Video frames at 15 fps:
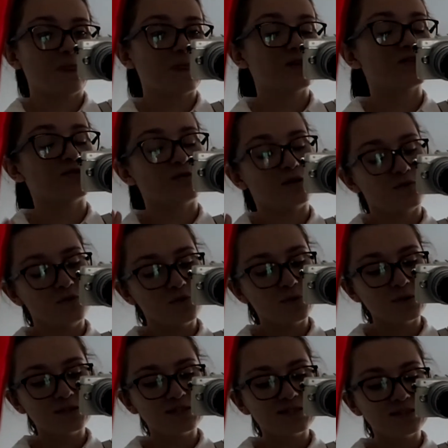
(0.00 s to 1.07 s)
So if you
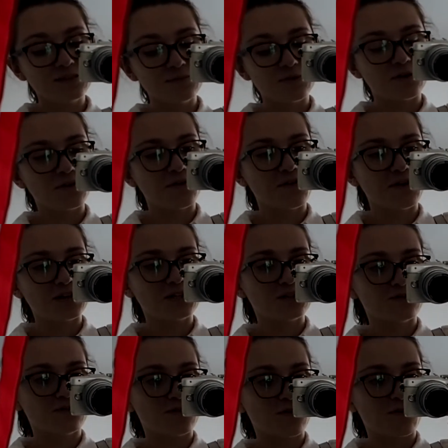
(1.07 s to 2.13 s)
wanna see more
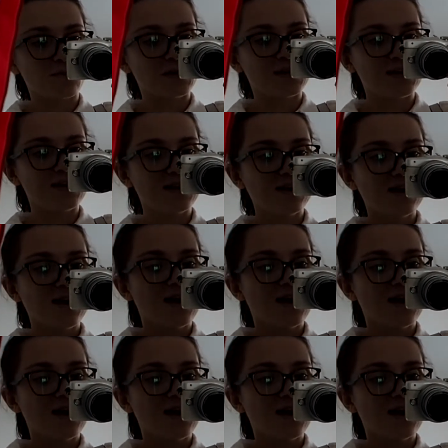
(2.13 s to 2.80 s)
fashion from me,